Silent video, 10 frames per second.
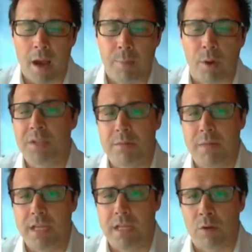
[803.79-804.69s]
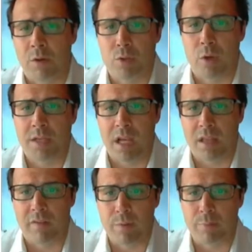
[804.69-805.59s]
policy meeting on the 28th
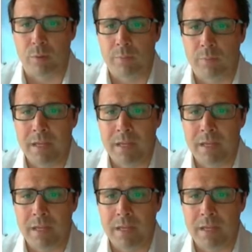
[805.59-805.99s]
of April,